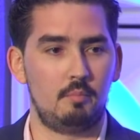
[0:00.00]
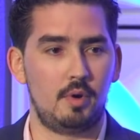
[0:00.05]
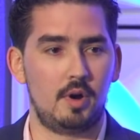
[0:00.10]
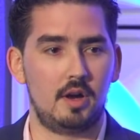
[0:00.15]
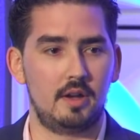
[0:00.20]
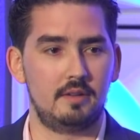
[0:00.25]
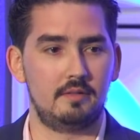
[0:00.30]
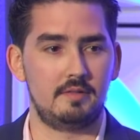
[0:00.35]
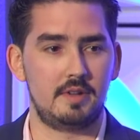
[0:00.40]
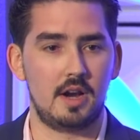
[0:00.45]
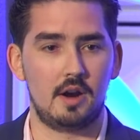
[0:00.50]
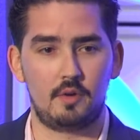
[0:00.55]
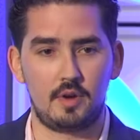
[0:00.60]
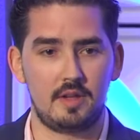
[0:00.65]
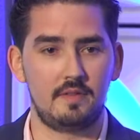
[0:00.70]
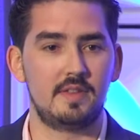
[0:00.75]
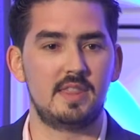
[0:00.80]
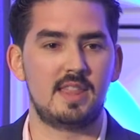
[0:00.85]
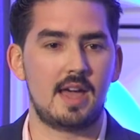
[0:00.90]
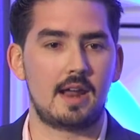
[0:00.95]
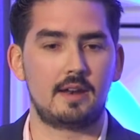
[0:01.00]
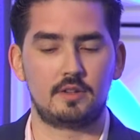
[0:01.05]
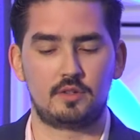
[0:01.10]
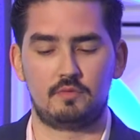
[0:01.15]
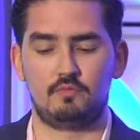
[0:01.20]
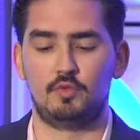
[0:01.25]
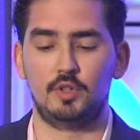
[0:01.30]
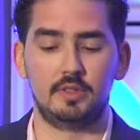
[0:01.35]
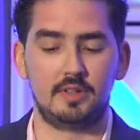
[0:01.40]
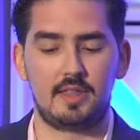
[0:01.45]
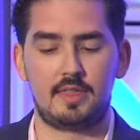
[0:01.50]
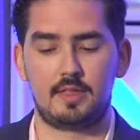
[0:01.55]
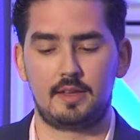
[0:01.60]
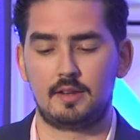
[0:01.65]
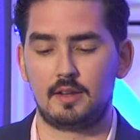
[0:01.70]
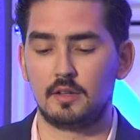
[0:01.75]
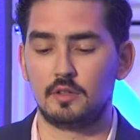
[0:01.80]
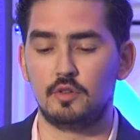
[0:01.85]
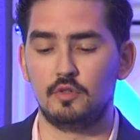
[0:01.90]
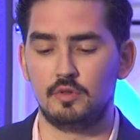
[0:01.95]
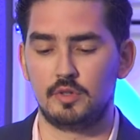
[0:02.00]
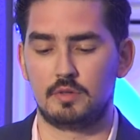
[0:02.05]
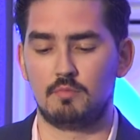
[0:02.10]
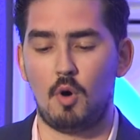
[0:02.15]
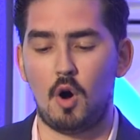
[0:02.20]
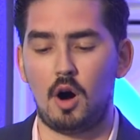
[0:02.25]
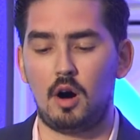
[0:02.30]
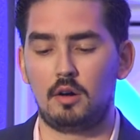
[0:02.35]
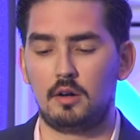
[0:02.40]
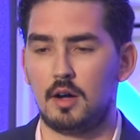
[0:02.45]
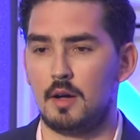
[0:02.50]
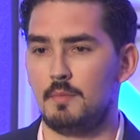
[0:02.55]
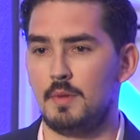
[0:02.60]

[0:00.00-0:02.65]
but even that is really thinking too small.